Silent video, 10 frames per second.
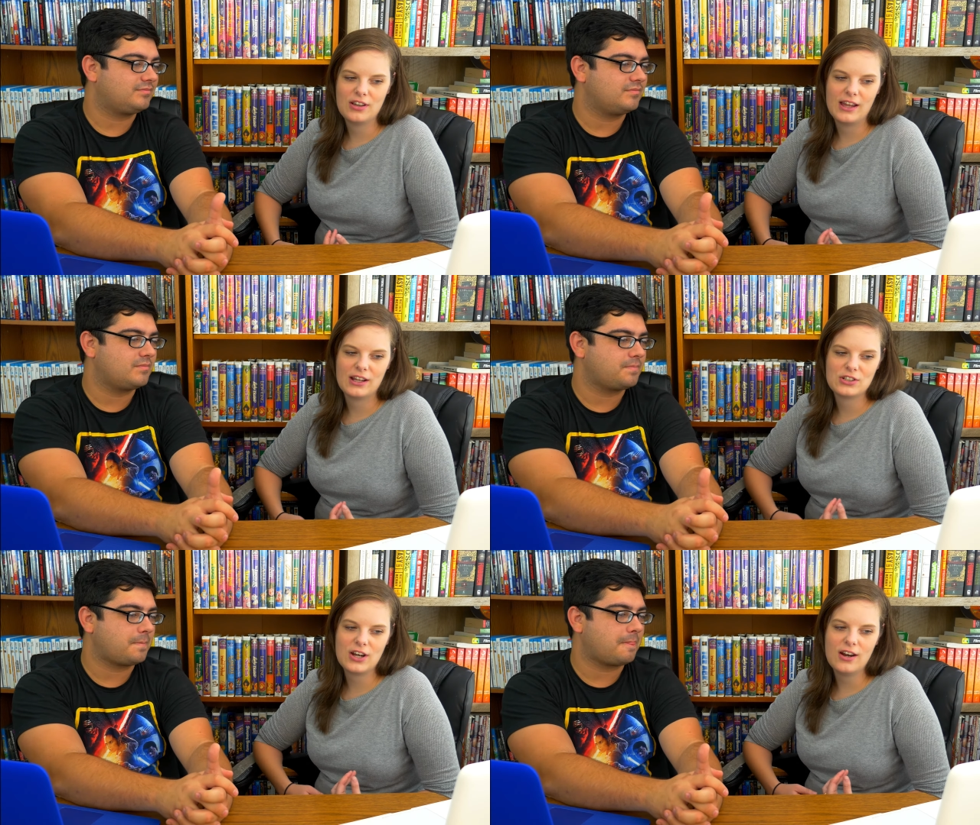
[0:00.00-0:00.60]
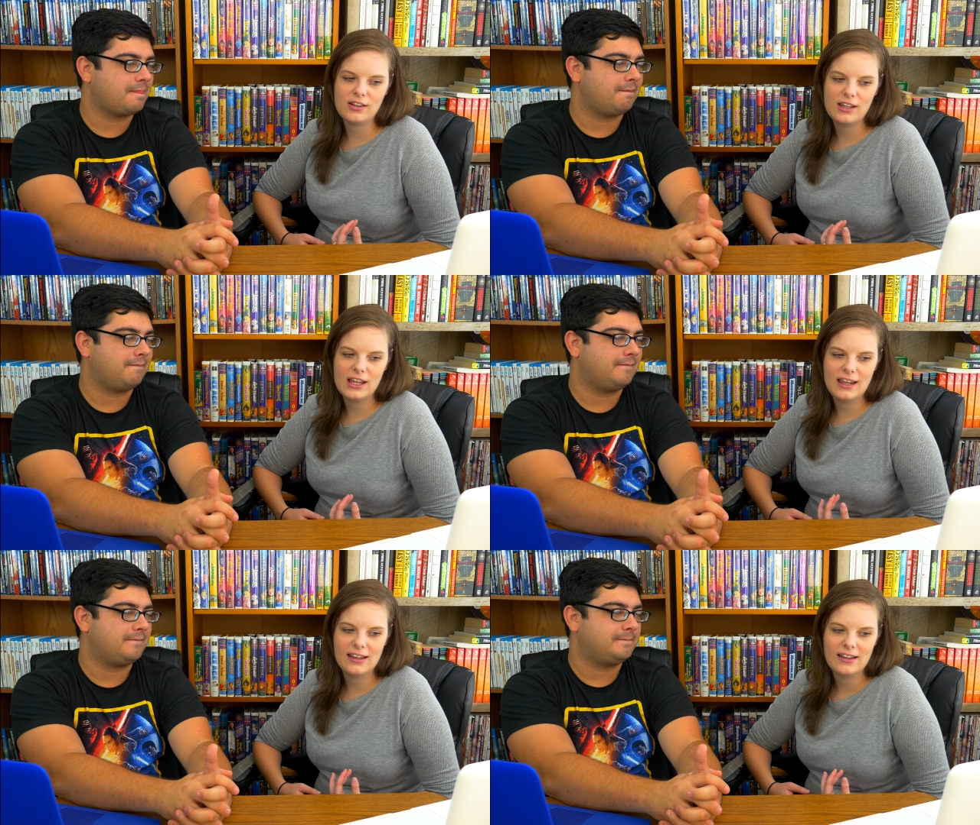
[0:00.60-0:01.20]
Speaker 1: like
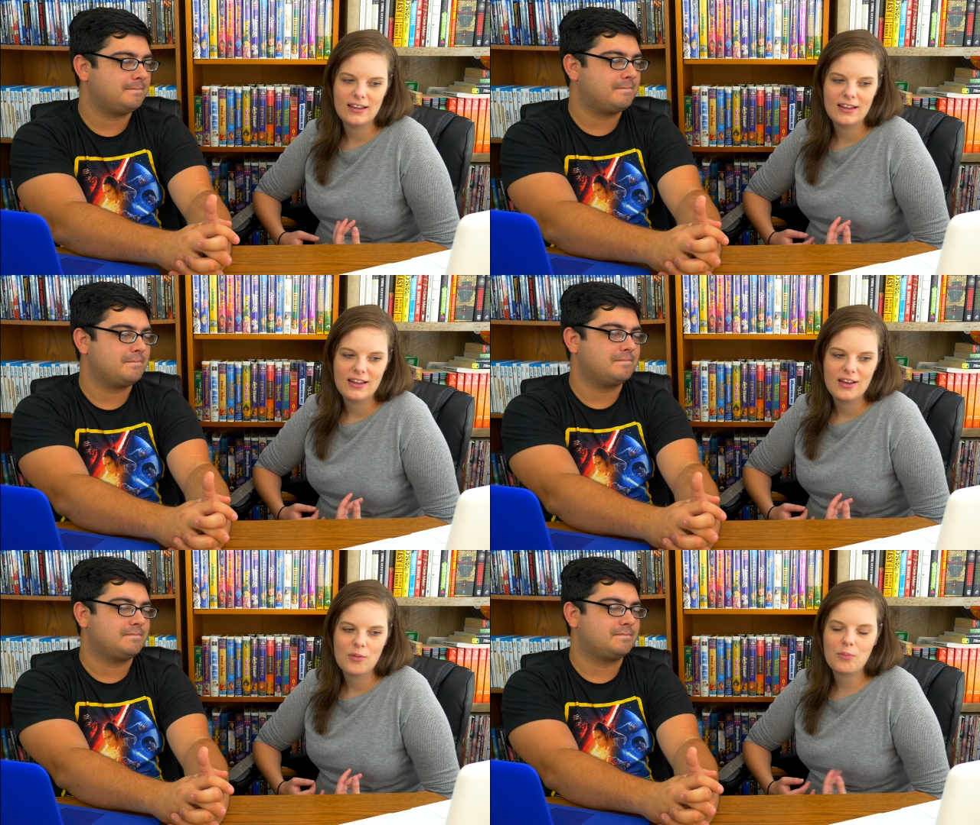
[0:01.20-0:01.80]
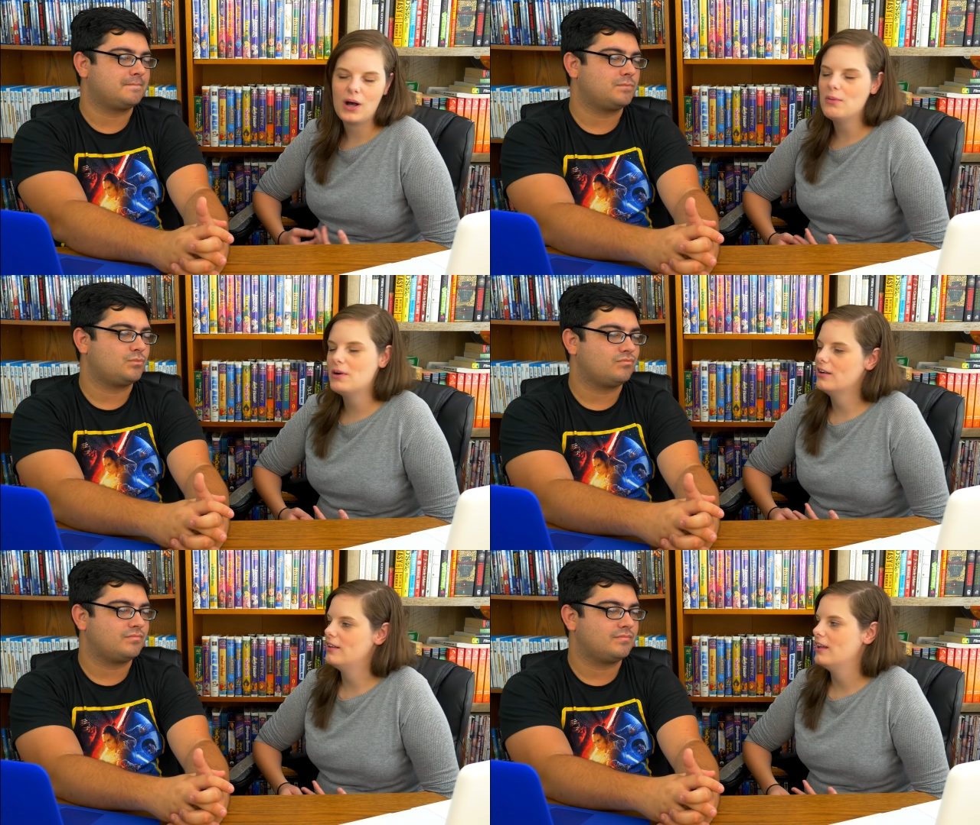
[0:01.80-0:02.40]
Charlie, Bomb
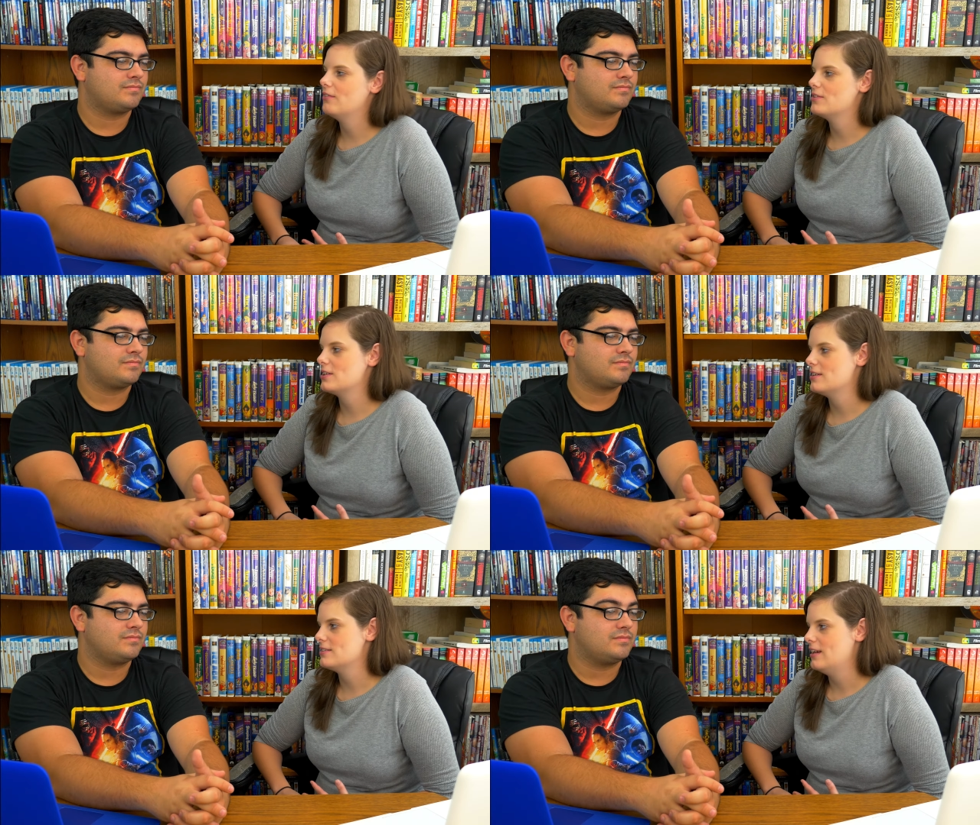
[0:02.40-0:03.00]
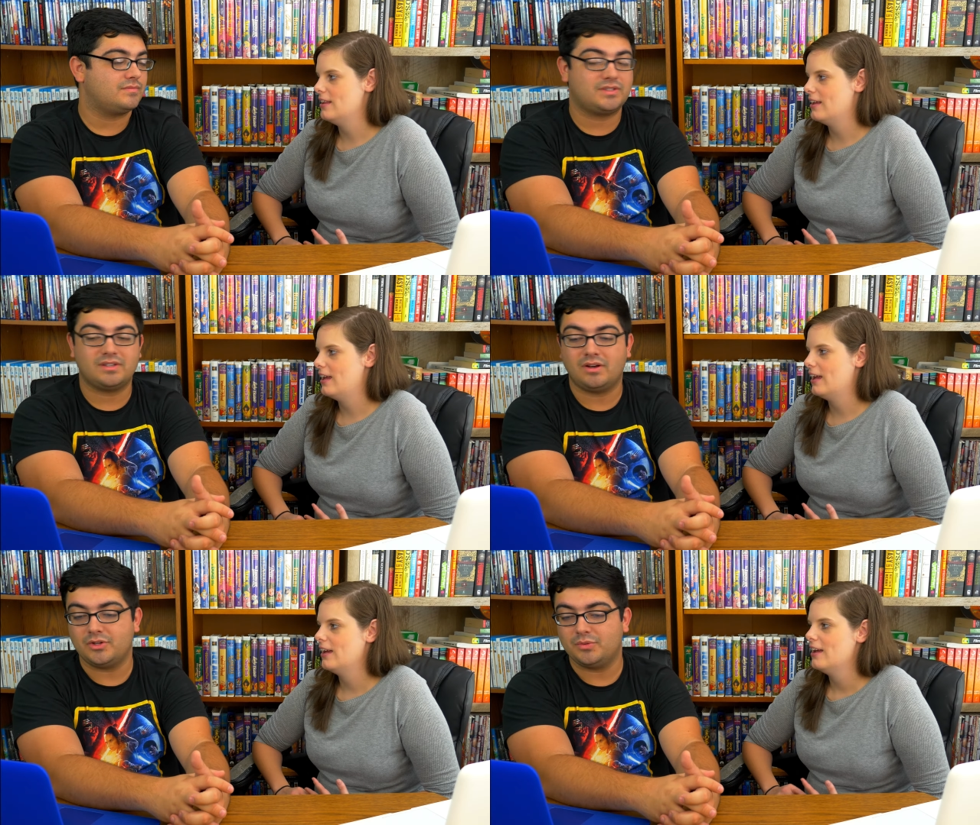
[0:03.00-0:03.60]
hardly ever says
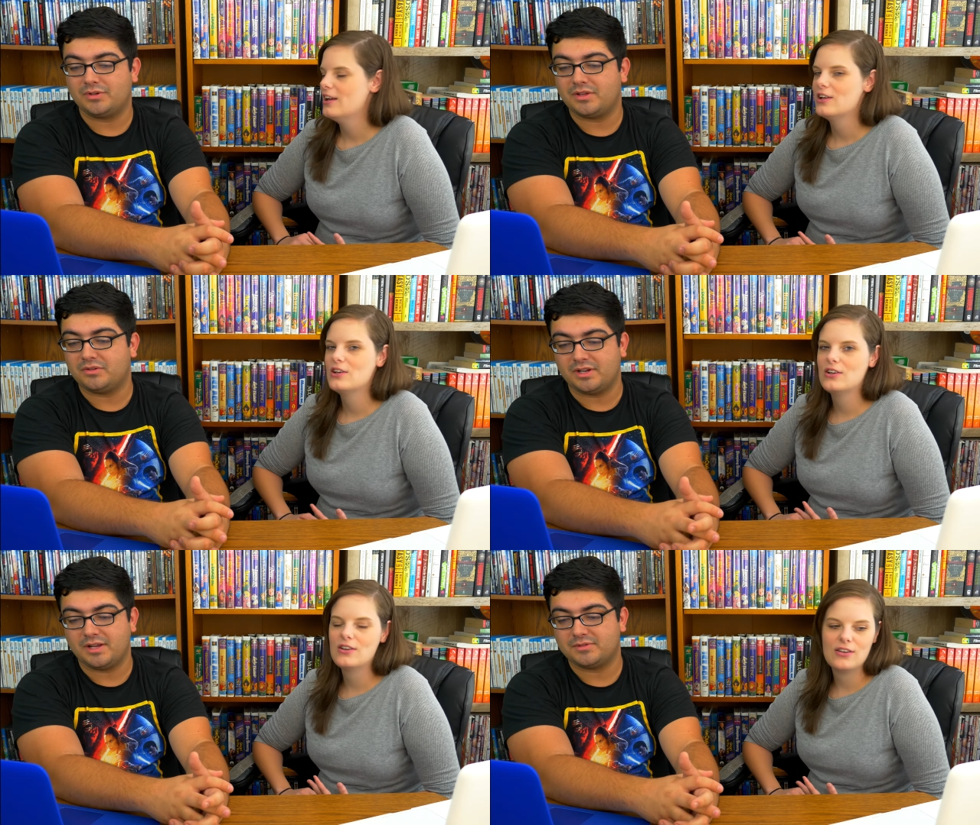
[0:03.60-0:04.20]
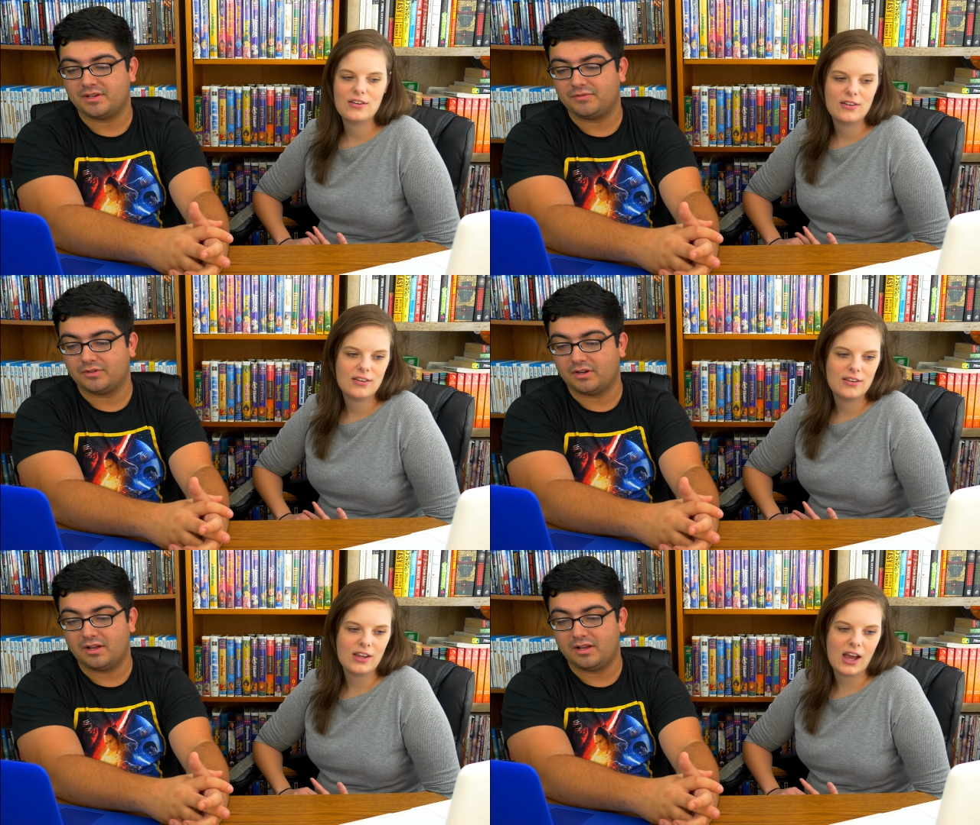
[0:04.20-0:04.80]
anything. Oh, you
Speaker 2: were down their names. I
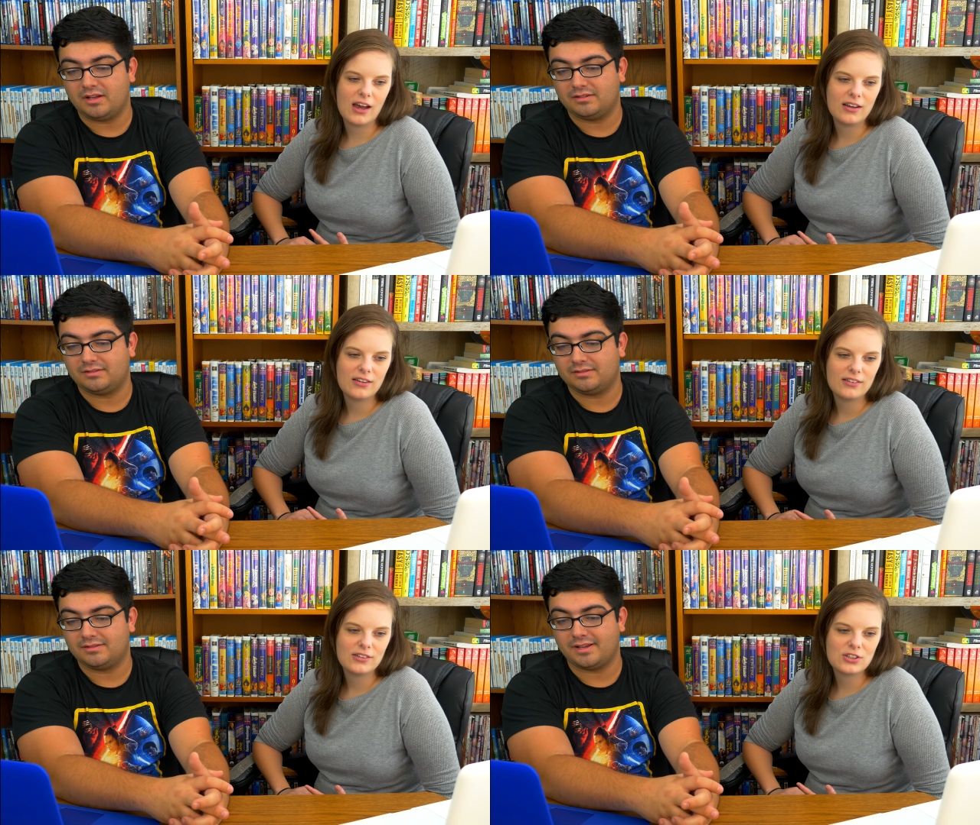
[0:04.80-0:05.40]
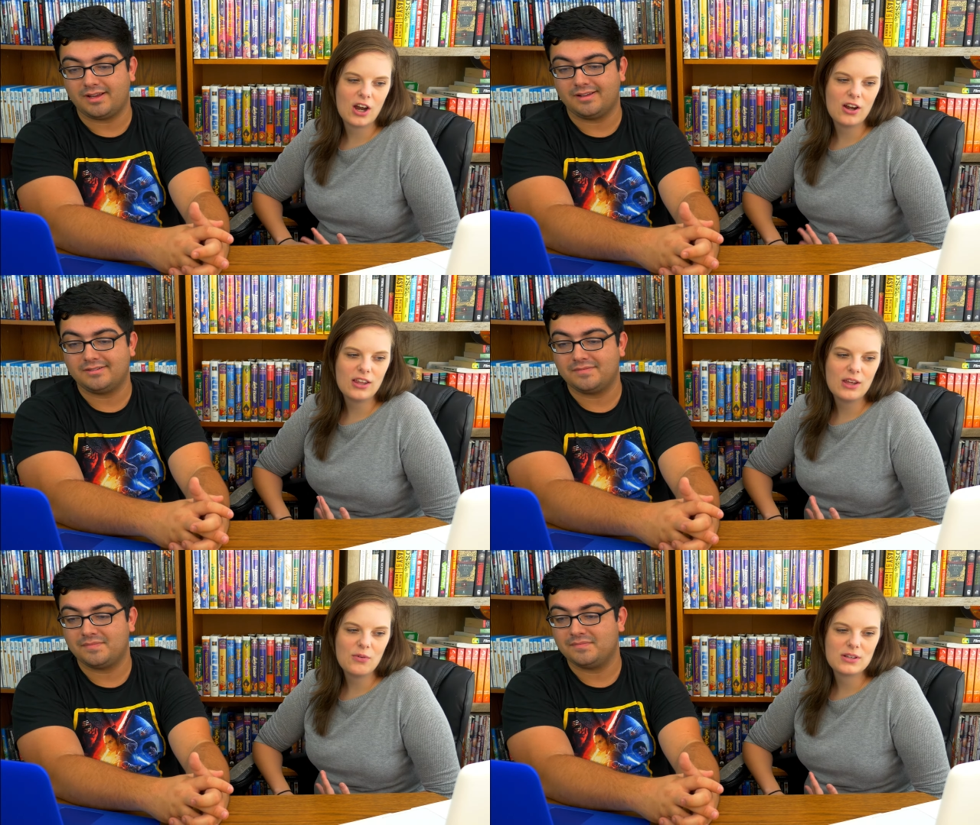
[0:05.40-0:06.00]
forgot. Yeah. Yeah. Charlie